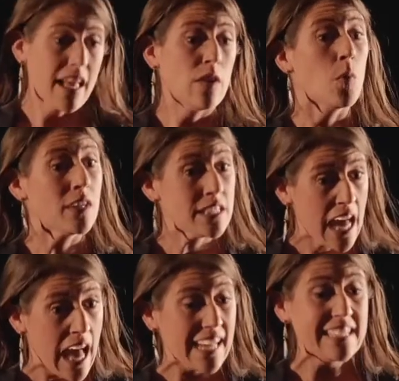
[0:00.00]
and one
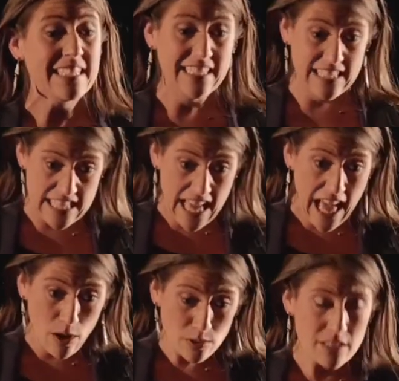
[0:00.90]
died in the
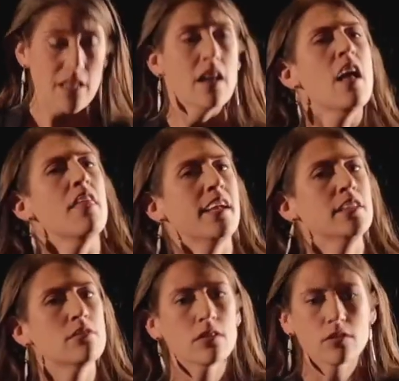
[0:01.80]
house. Then
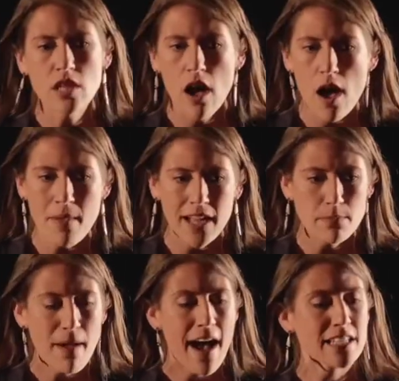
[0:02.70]
your Uncle Tom had to
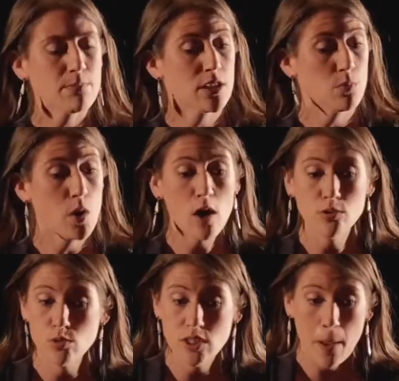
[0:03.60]
pass because we all
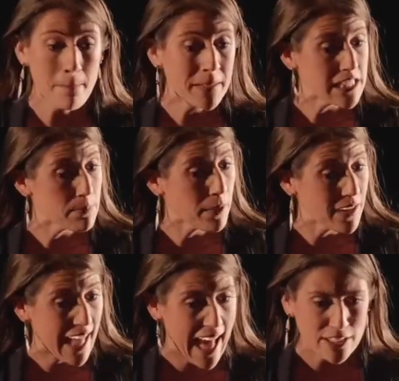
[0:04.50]
knew somebody's
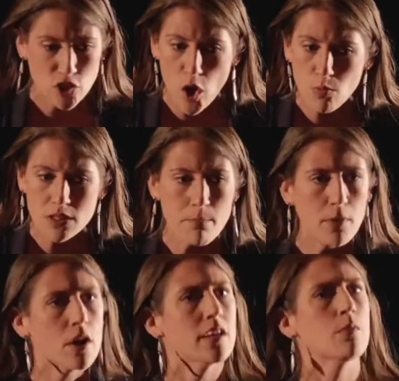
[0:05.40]
spirit had to go with the
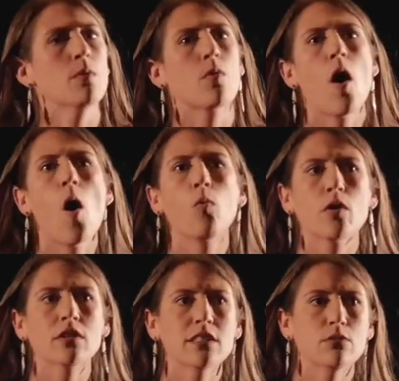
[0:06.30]
bird and we were all
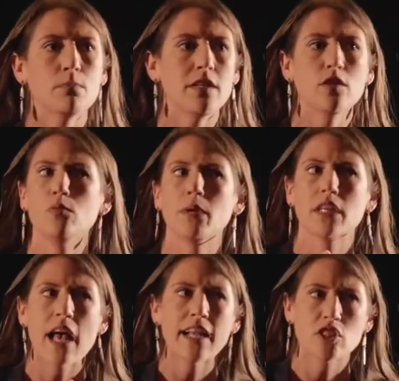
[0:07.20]
worried it would be you
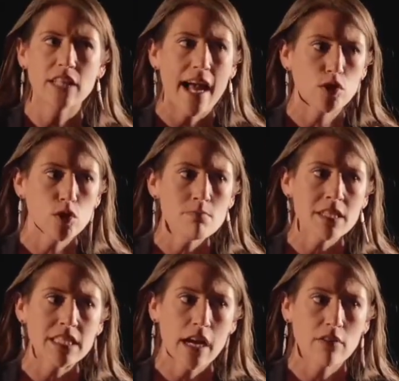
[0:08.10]
because I just had two
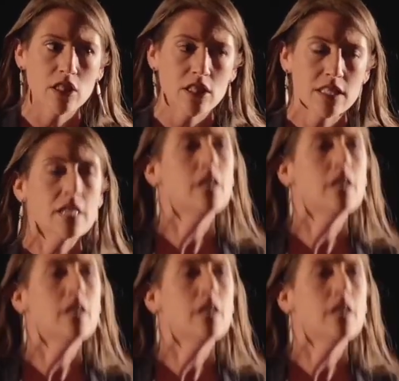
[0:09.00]
miscarriages.